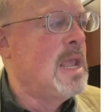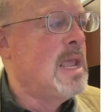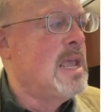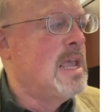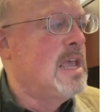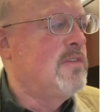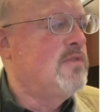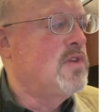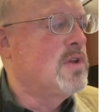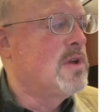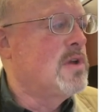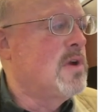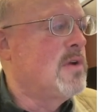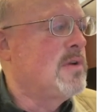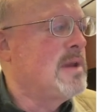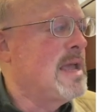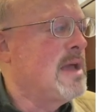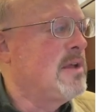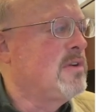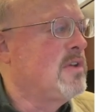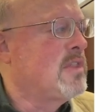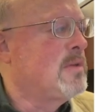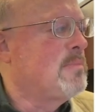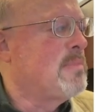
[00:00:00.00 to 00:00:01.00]
If you go
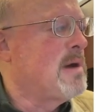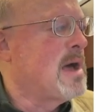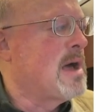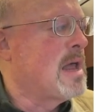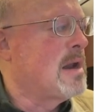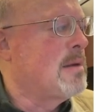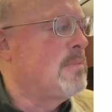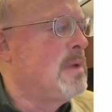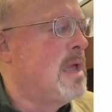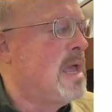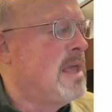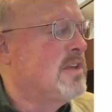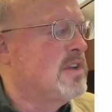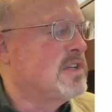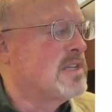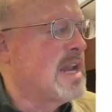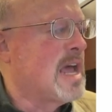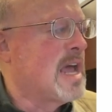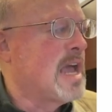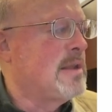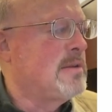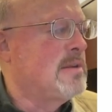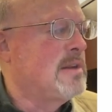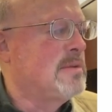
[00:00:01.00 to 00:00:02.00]
down near the bottom, there's an
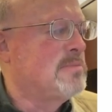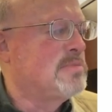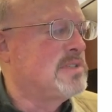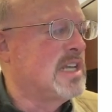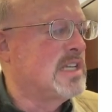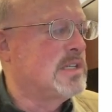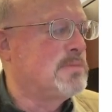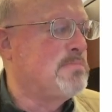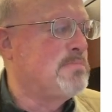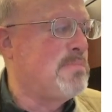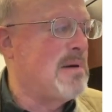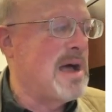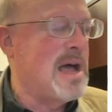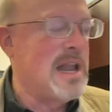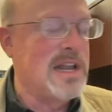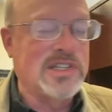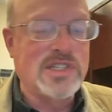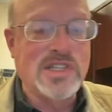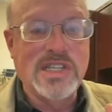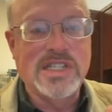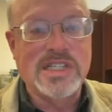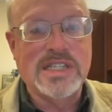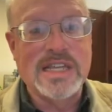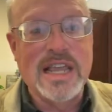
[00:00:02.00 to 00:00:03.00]
item that says
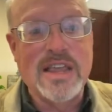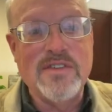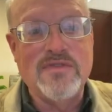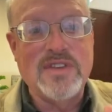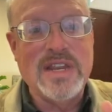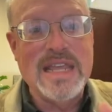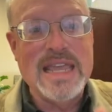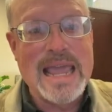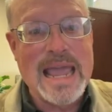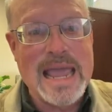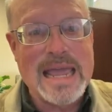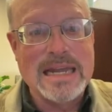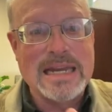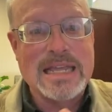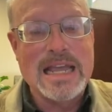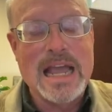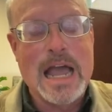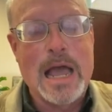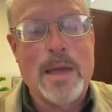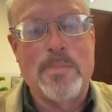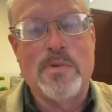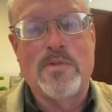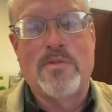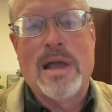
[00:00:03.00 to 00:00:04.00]
Policy, Safety, and
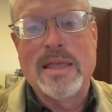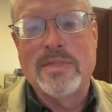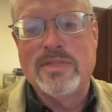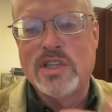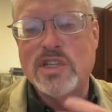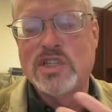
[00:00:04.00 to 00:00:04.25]
Copyright.